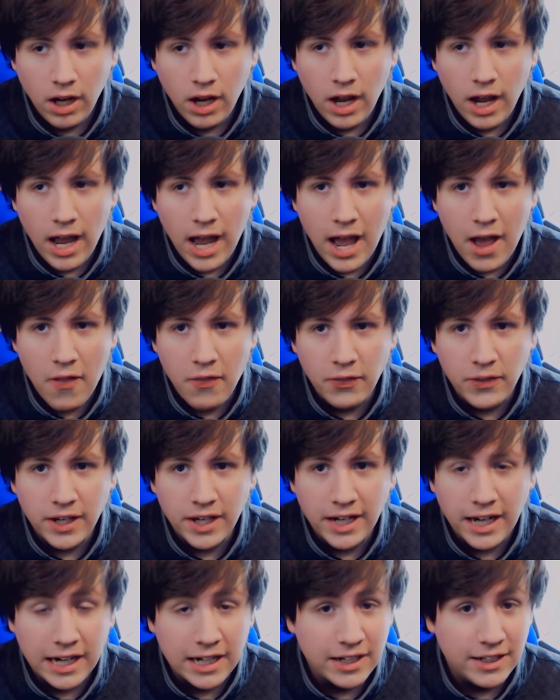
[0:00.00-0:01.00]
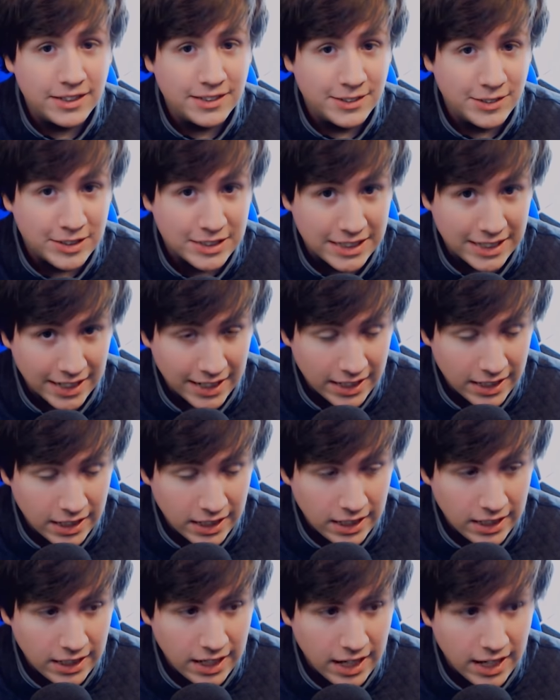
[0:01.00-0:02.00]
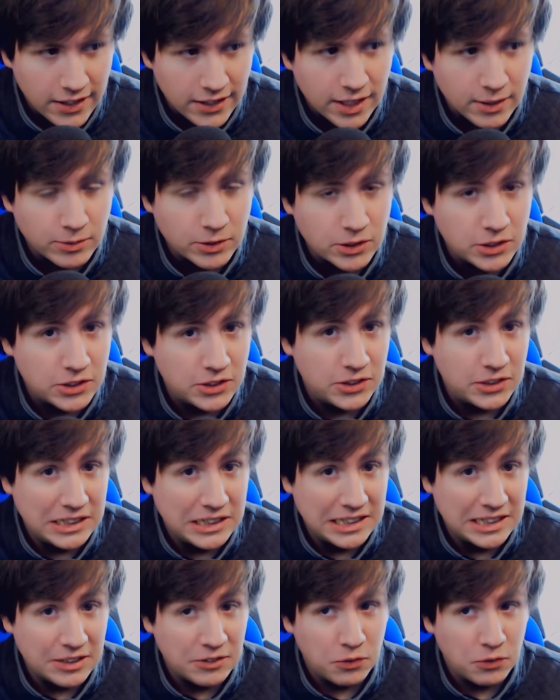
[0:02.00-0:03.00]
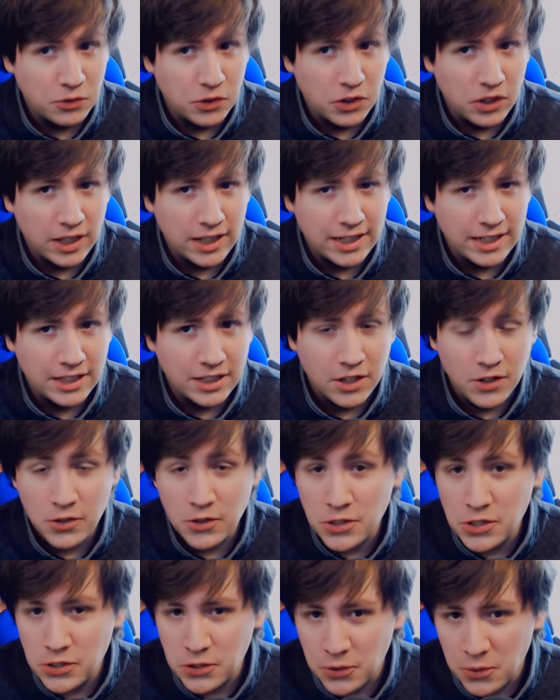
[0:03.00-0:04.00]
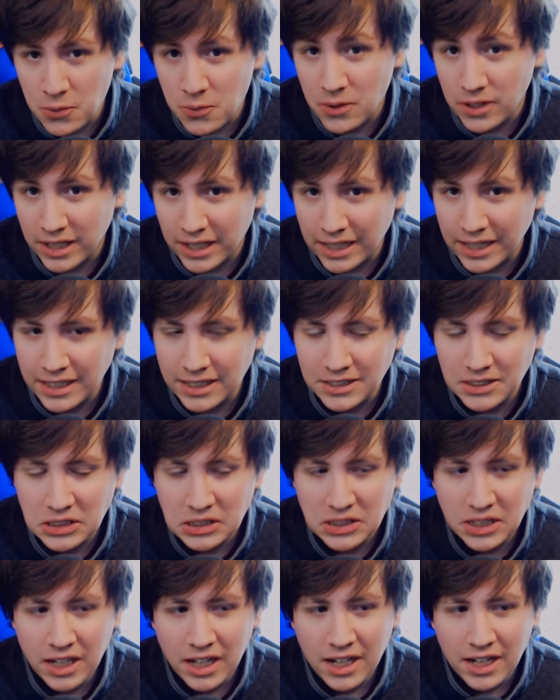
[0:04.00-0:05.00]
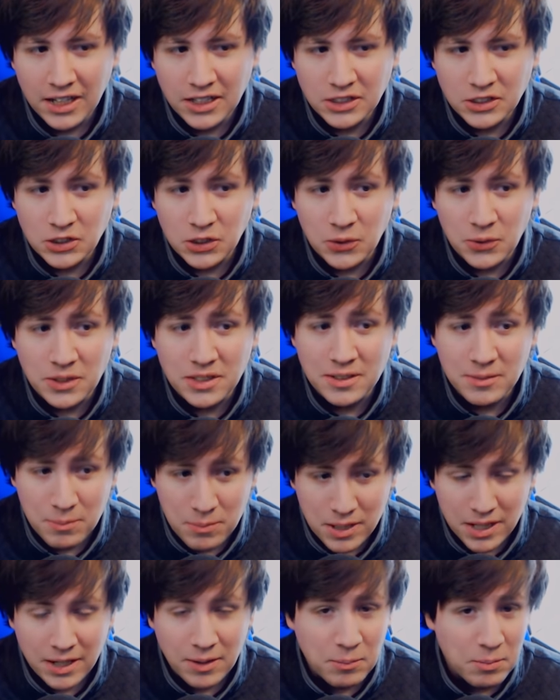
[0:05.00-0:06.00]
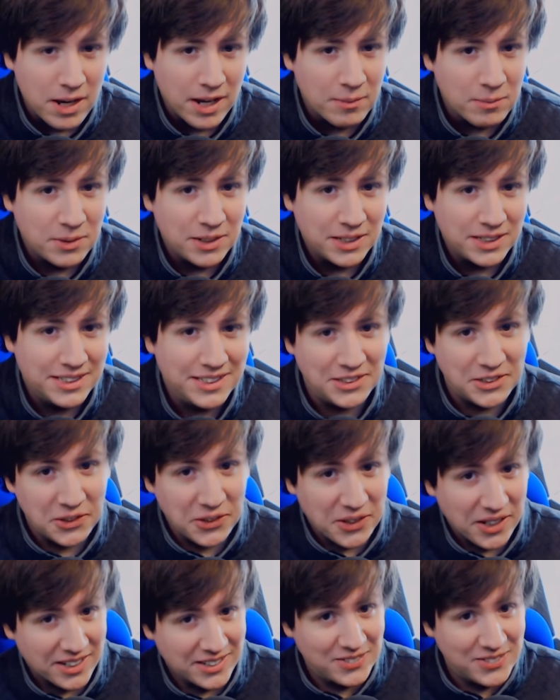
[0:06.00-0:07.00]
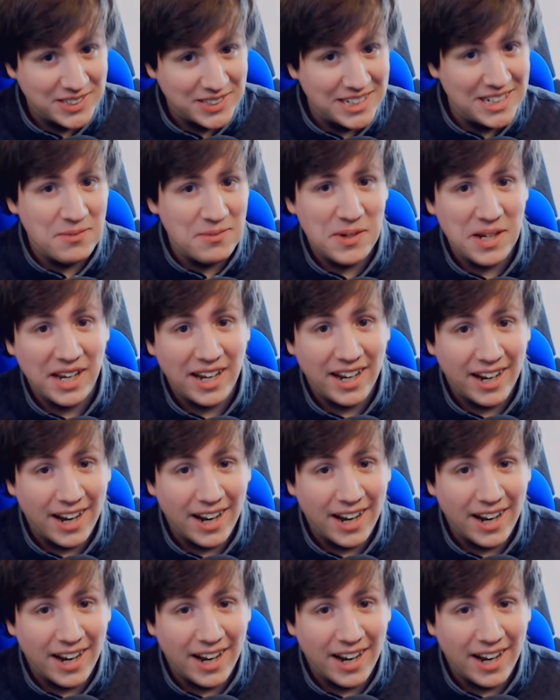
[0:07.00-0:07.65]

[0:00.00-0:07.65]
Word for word: And then I got sick, and then I was sick for like another two weeks so it's been about a month since you guys have seen me.